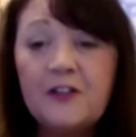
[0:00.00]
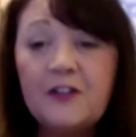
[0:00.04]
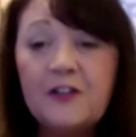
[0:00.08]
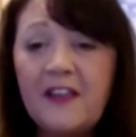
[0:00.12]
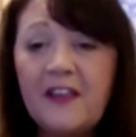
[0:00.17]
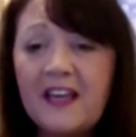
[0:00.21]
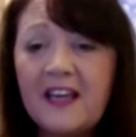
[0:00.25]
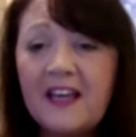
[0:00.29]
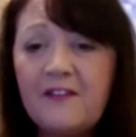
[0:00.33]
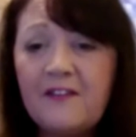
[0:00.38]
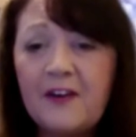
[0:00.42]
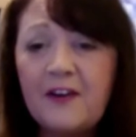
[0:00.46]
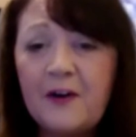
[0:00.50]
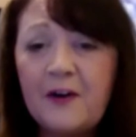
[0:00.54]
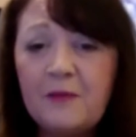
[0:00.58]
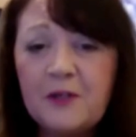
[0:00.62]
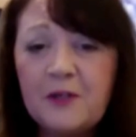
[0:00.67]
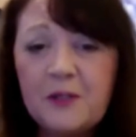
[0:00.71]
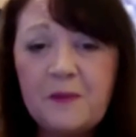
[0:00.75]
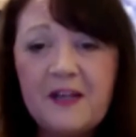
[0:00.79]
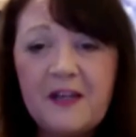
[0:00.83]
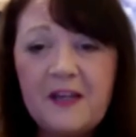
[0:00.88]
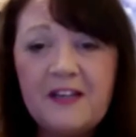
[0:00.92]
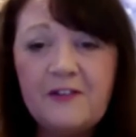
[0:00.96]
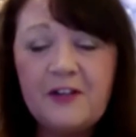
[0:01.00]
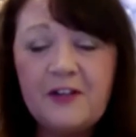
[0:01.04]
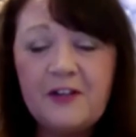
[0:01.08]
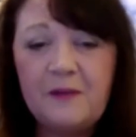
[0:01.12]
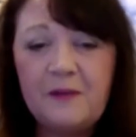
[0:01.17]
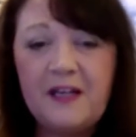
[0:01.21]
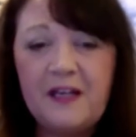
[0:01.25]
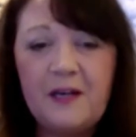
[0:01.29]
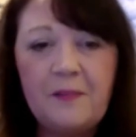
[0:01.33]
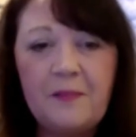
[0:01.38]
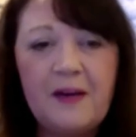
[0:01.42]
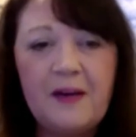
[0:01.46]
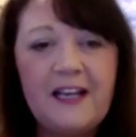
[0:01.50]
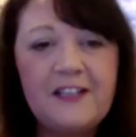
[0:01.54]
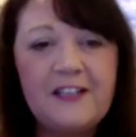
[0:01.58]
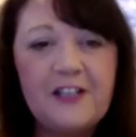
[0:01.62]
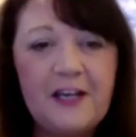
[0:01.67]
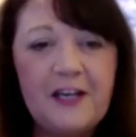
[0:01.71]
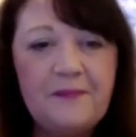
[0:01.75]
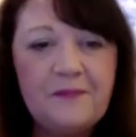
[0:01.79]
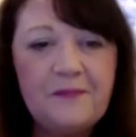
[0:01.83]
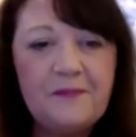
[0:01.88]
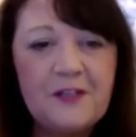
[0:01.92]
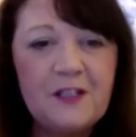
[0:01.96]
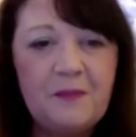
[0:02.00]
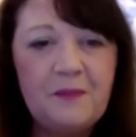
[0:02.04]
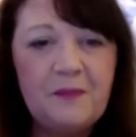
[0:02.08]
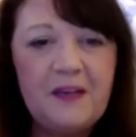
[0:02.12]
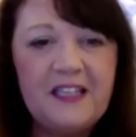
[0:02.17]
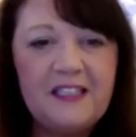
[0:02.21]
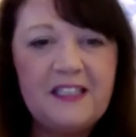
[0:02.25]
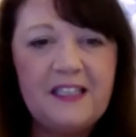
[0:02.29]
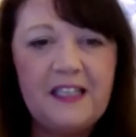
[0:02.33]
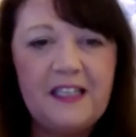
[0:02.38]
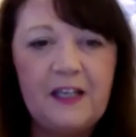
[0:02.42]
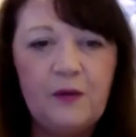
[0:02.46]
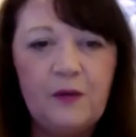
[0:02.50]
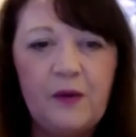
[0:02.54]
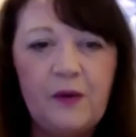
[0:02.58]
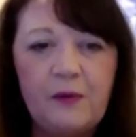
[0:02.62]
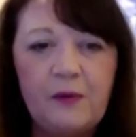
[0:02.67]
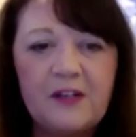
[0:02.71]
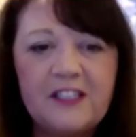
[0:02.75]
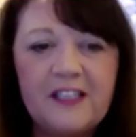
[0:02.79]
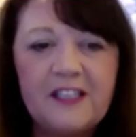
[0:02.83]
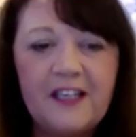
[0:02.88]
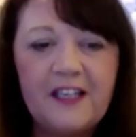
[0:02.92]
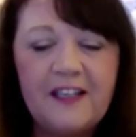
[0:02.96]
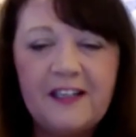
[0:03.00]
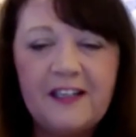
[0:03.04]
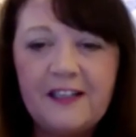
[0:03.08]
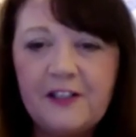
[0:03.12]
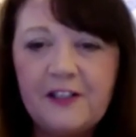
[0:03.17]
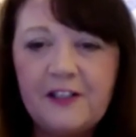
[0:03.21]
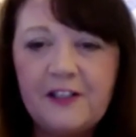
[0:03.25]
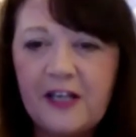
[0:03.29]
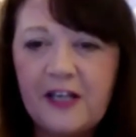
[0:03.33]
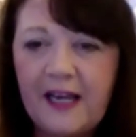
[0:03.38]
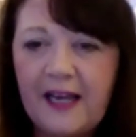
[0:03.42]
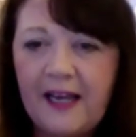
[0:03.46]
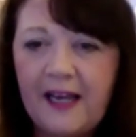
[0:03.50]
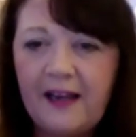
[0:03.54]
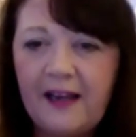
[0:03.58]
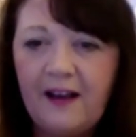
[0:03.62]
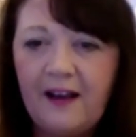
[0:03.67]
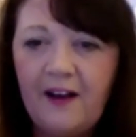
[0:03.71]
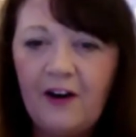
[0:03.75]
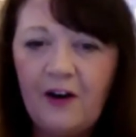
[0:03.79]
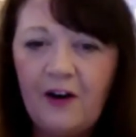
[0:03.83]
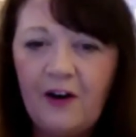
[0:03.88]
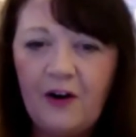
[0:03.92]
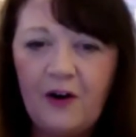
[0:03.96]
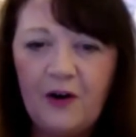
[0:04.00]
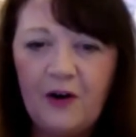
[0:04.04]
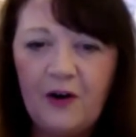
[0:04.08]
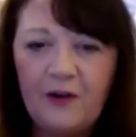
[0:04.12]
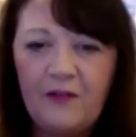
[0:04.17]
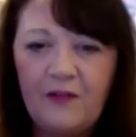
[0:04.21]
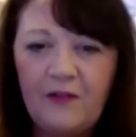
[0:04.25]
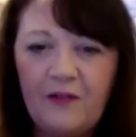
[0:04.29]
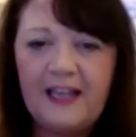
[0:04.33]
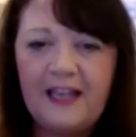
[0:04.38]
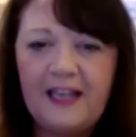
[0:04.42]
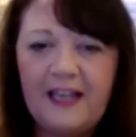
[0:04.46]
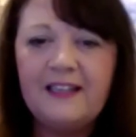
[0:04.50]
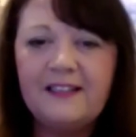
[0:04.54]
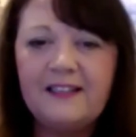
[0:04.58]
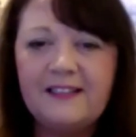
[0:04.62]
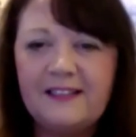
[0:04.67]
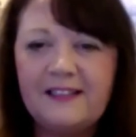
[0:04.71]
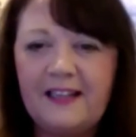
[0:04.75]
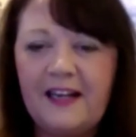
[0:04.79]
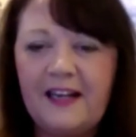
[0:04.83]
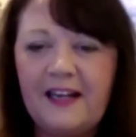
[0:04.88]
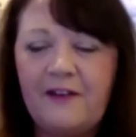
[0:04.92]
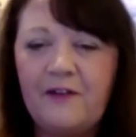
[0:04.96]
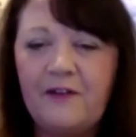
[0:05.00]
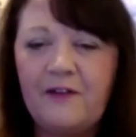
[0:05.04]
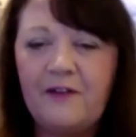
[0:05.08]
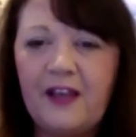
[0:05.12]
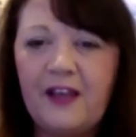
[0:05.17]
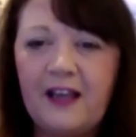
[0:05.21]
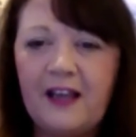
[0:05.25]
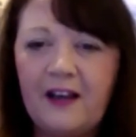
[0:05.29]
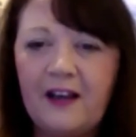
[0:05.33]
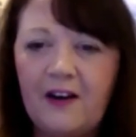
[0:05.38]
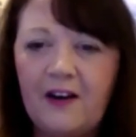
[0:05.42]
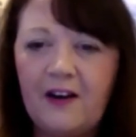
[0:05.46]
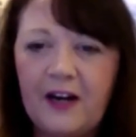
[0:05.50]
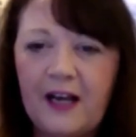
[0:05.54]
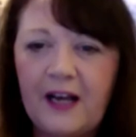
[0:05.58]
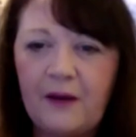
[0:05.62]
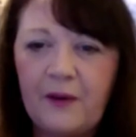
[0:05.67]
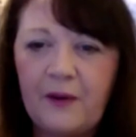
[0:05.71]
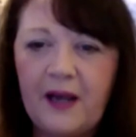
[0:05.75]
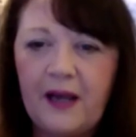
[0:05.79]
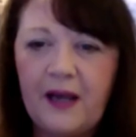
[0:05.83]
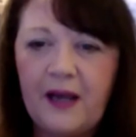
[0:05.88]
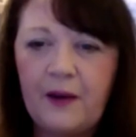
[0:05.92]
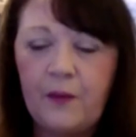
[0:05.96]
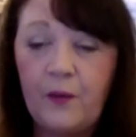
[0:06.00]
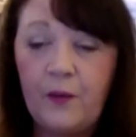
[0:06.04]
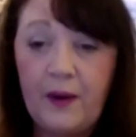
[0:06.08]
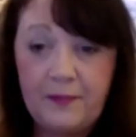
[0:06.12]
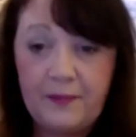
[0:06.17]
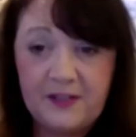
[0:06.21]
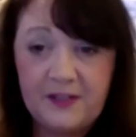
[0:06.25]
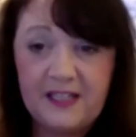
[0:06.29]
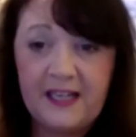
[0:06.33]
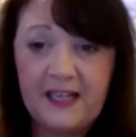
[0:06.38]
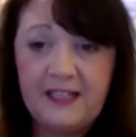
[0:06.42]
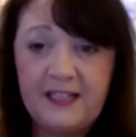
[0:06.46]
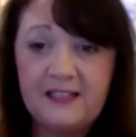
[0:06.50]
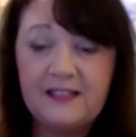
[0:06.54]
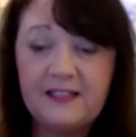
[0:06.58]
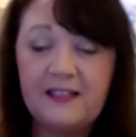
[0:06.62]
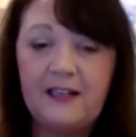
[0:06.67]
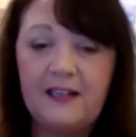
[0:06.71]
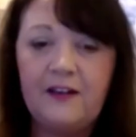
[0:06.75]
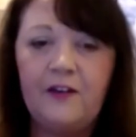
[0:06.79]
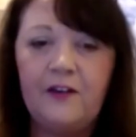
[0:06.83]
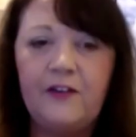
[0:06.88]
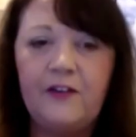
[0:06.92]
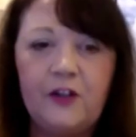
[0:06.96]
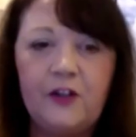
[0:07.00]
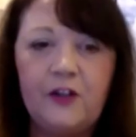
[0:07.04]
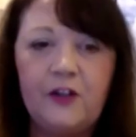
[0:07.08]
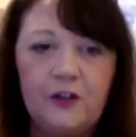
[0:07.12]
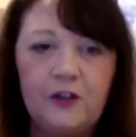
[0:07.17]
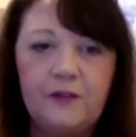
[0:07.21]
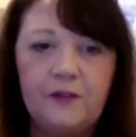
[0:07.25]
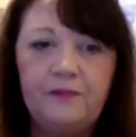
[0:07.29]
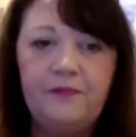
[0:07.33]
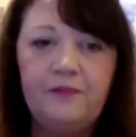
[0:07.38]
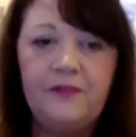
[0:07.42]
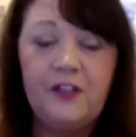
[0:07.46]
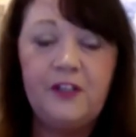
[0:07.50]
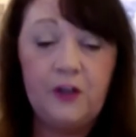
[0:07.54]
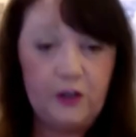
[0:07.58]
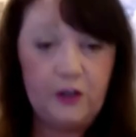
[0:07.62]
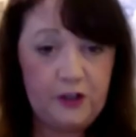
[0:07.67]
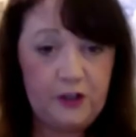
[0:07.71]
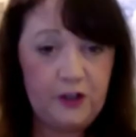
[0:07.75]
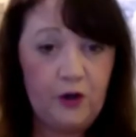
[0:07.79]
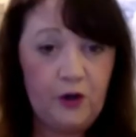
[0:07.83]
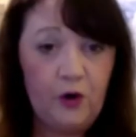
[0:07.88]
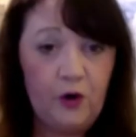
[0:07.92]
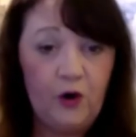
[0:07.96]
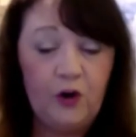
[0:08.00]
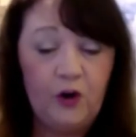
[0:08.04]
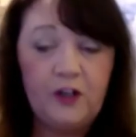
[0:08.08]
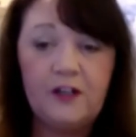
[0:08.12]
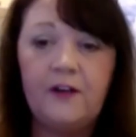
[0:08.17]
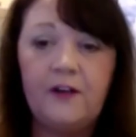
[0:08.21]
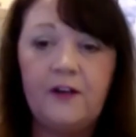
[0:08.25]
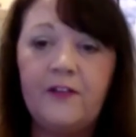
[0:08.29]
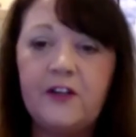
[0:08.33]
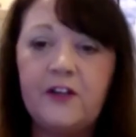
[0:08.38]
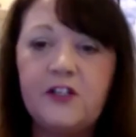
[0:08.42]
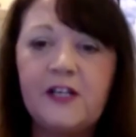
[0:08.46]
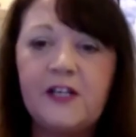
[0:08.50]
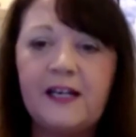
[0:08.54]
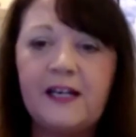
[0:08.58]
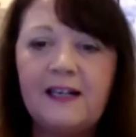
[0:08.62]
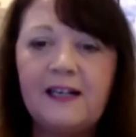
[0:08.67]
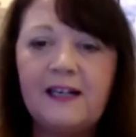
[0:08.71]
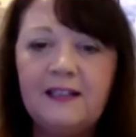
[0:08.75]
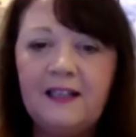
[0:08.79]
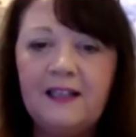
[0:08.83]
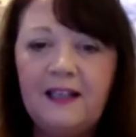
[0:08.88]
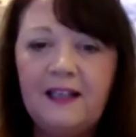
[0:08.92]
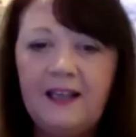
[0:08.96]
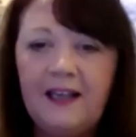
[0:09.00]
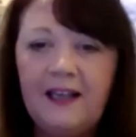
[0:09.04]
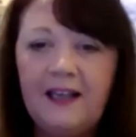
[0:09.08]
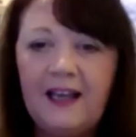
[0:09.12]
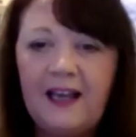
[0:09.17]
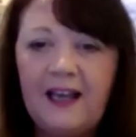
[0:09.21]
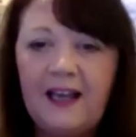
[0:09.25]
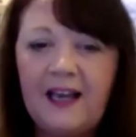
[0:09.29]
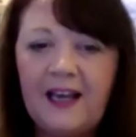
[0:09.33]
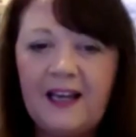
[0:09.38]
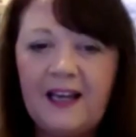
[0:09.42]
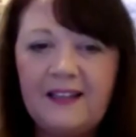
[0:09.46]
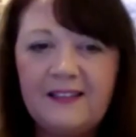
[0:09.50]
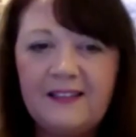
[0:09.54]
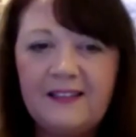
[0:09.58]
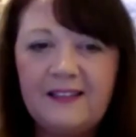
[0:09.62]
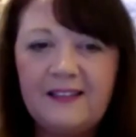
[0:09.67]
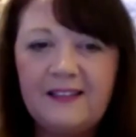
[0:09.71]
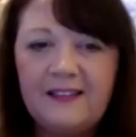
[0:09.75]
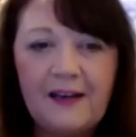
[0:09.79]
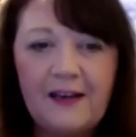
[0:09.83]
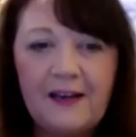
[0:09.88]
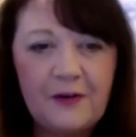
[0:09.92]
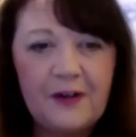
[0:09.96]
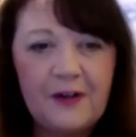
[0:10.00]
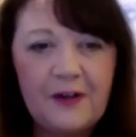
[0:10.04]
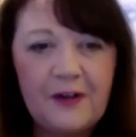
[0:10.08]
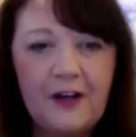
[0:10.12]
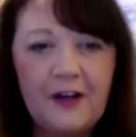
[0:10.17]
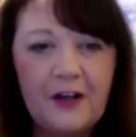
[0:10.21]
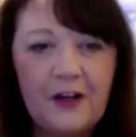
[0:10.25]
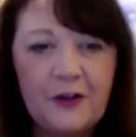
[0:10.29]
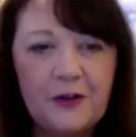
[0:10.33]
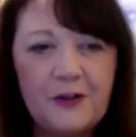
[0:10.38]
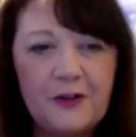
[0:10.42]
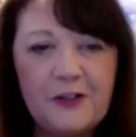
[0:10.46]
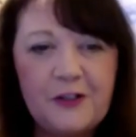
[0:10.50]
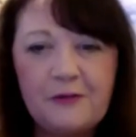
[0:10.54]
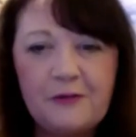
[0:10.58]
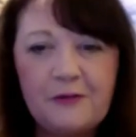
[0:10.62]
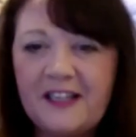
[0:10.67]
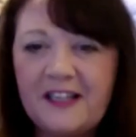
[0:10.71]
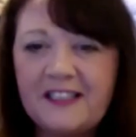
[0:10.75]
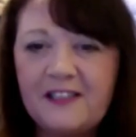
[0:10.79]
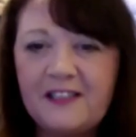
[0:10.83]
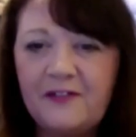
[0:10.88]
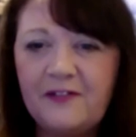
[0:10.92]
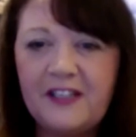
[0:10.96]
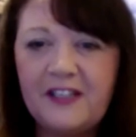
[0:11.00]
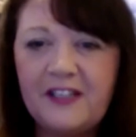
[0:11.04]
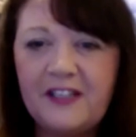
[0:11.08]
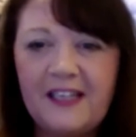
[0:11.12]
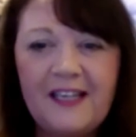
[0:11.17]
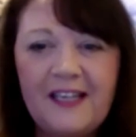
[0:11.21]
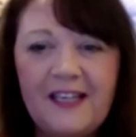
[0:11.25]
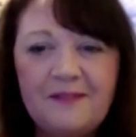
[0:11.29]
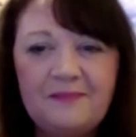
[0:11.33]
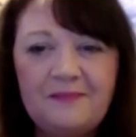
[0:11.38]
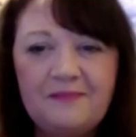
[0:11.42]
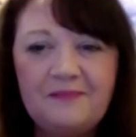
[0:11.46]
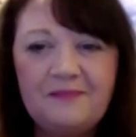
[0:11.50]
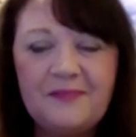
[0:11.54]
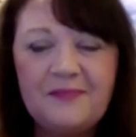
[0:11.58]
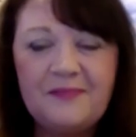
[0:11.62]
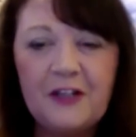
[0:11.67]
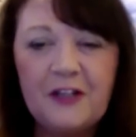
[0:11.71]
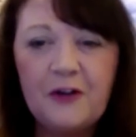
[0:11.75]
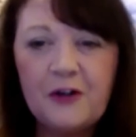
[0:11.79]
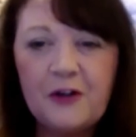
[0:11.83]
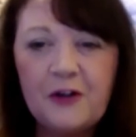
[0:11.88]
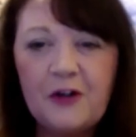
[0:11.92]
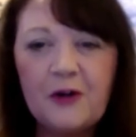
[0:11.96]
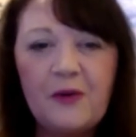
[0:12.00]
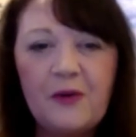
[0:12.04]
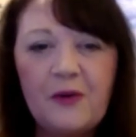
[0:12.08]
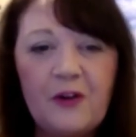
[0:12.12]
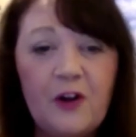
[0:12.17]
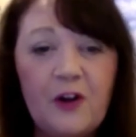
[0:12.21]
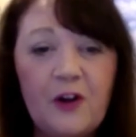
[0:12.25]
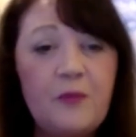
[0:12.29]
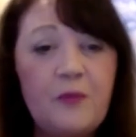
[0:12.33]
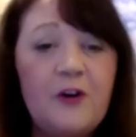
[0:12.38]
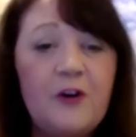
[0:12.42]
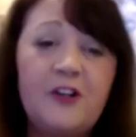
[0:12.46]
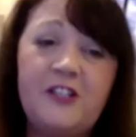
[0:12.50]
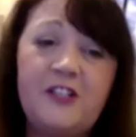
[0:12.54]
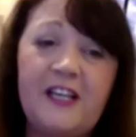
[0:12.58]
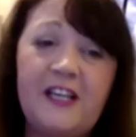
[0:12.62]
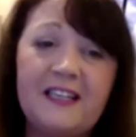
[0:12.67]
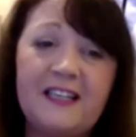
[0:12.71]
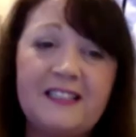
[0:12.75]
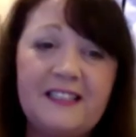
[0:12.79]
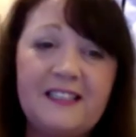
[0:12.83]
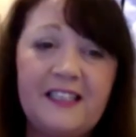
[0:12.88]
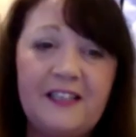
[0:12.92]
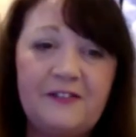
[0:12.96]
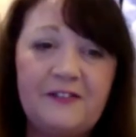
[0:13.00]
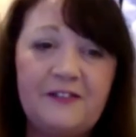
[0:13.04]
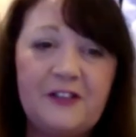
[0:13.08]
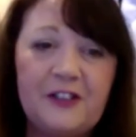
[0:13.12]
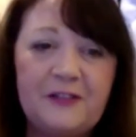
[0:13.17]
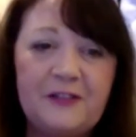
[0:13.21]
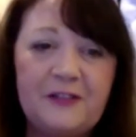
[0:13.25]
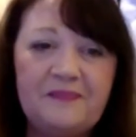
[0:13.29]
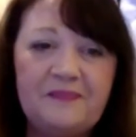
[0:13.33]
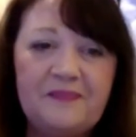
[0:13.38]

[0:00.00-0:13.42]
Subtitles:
Thank you very much, Peter. It's been a pleasure to speak to you. We will certainly share all of the links and everything on our website and on your talk on the channel. And have a good rest of the day and good luck with all the projects that you've done.